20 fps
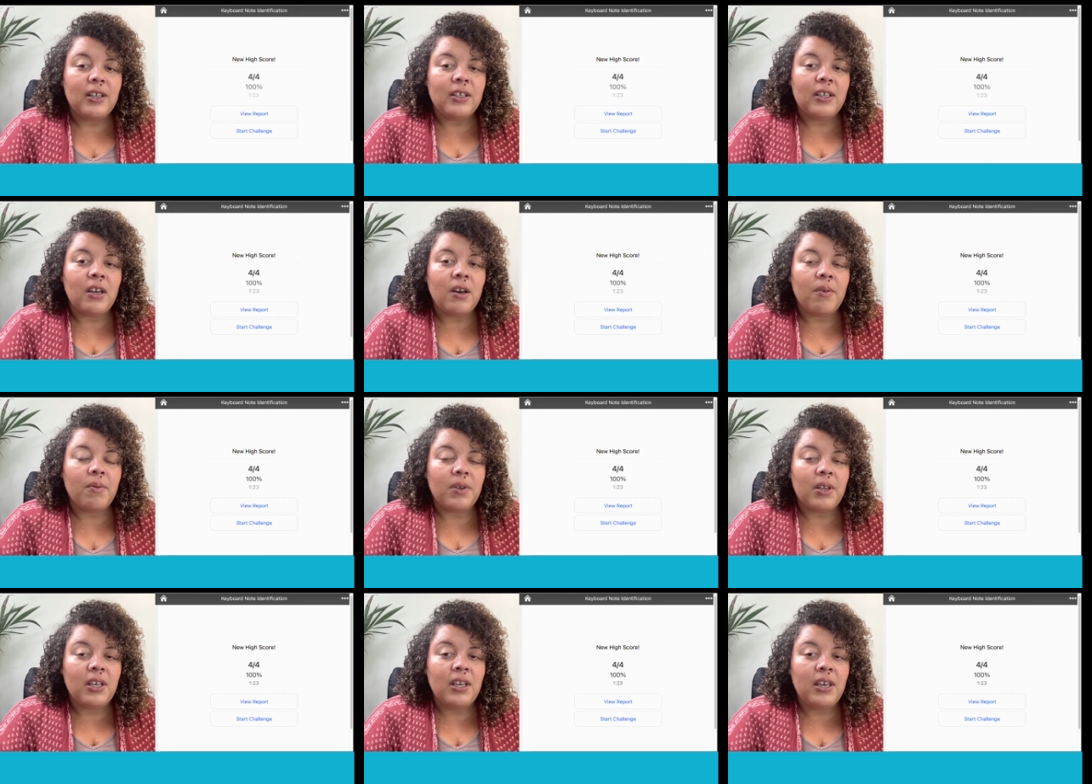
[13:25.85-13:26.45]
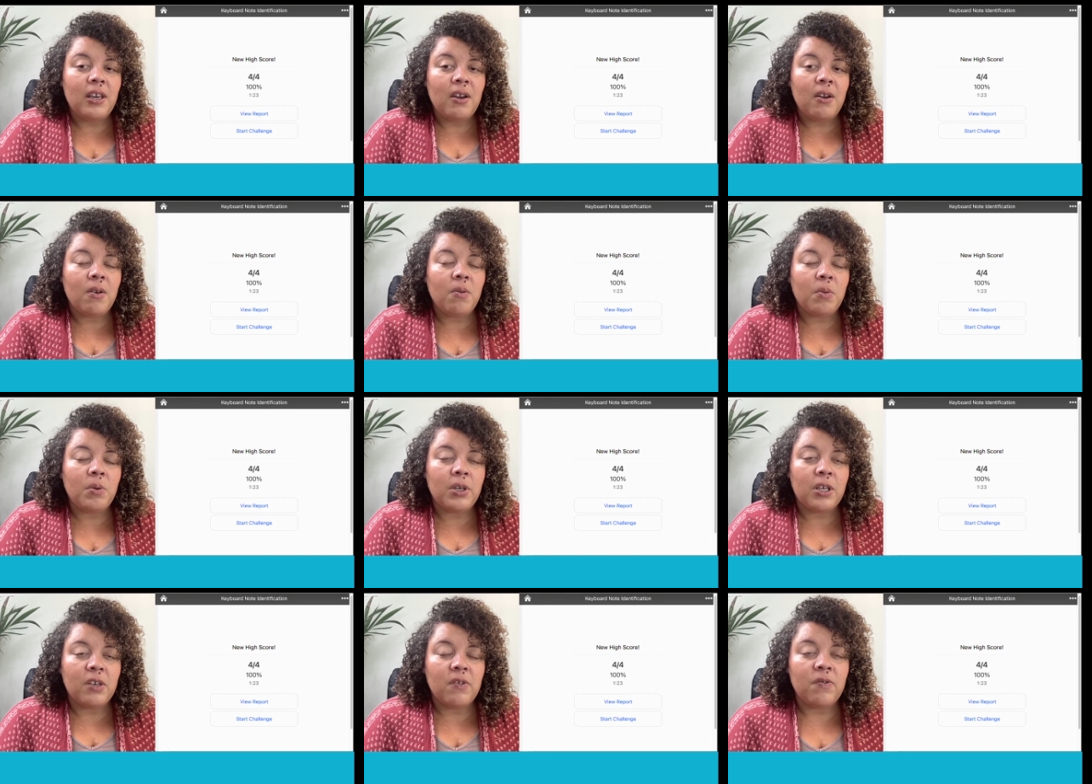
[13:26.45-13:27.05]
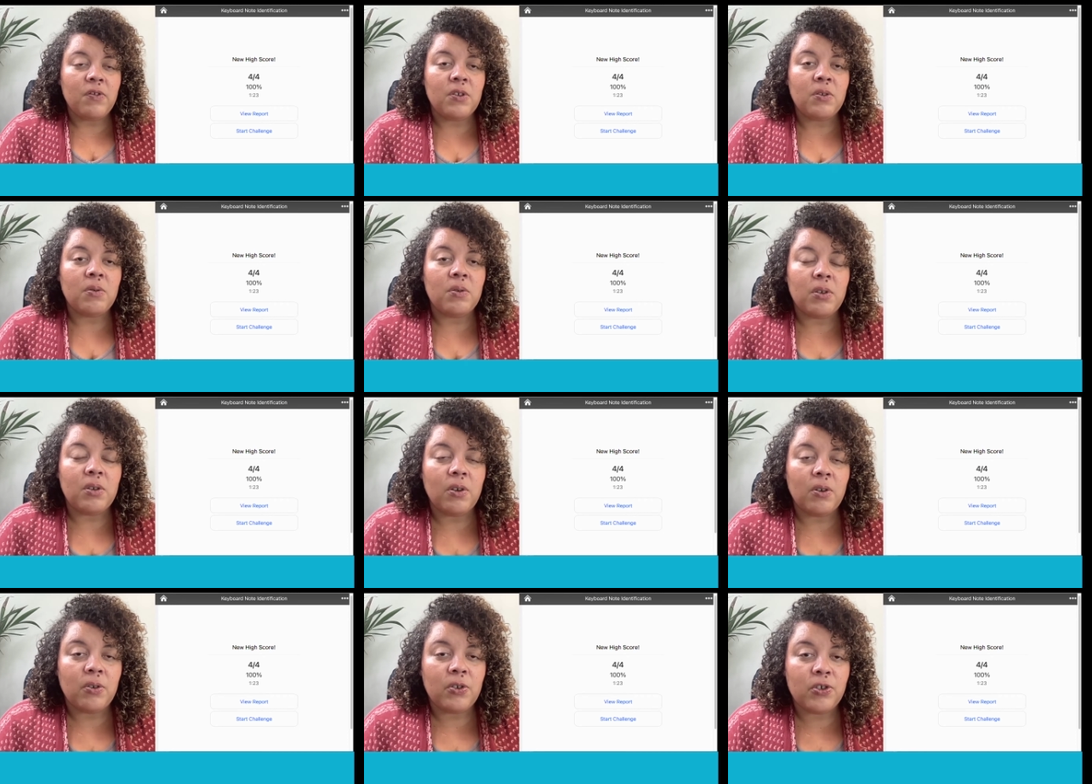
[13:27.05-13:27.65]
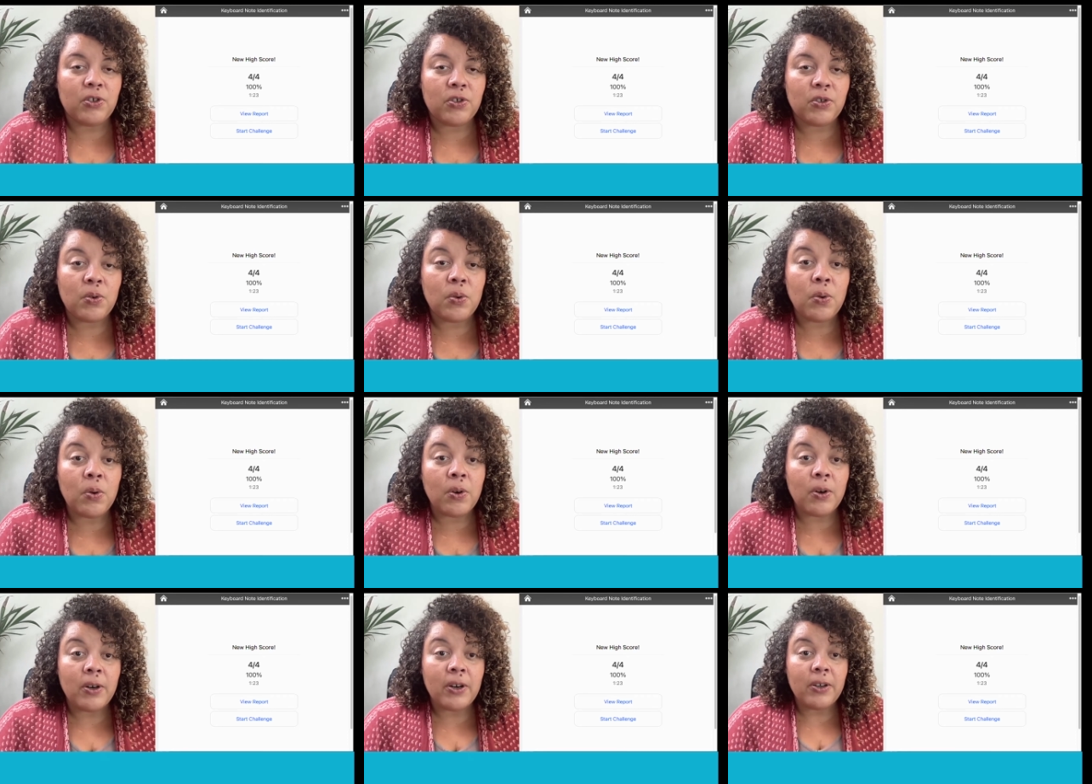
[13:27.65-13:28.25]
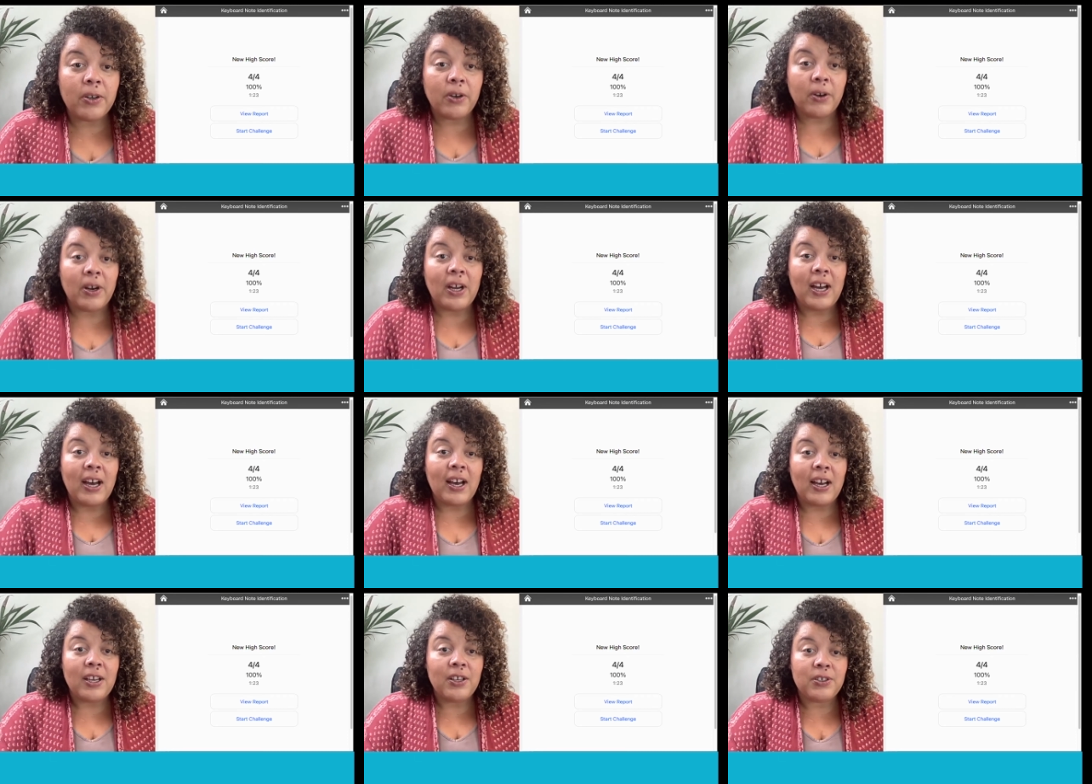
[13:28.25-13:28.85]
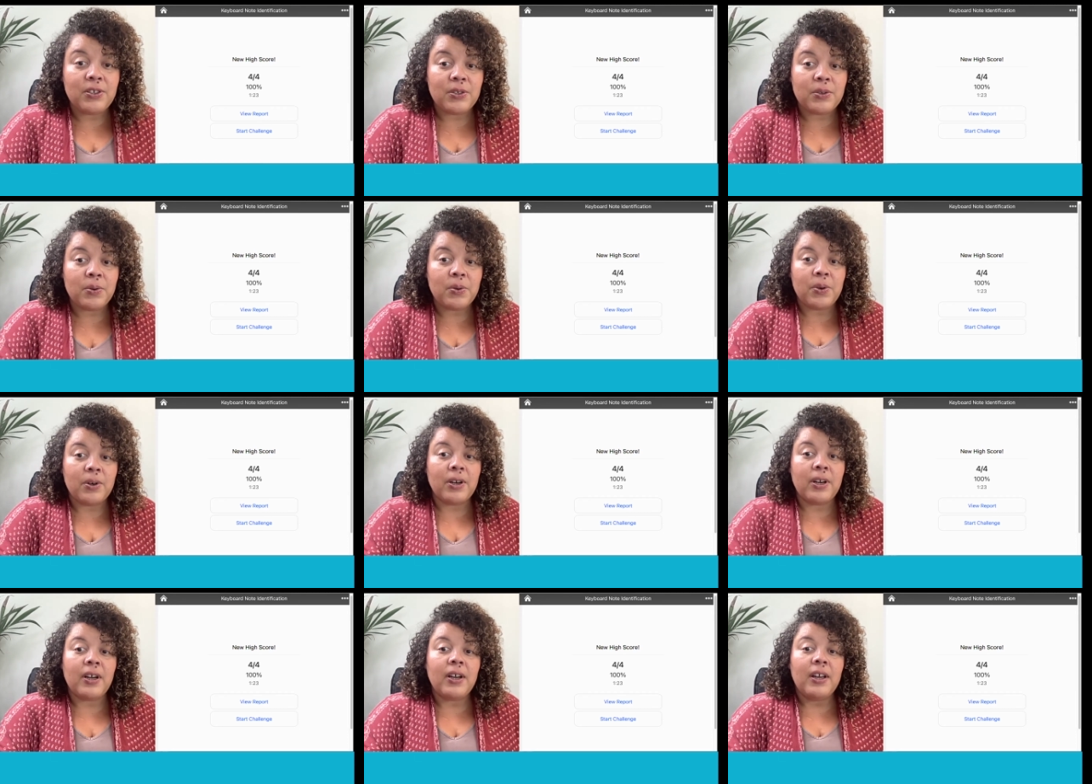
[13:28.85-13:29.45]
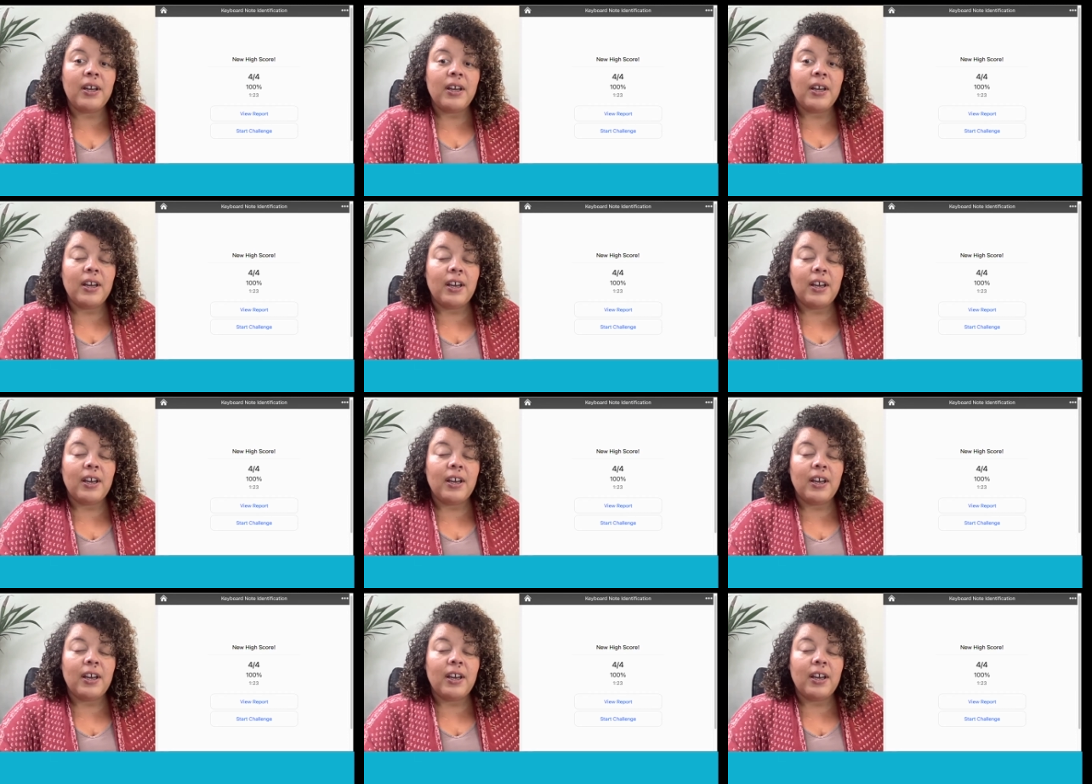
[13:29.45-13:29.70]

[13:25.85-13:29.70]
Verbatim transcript: Now here it will give you your score, your high score,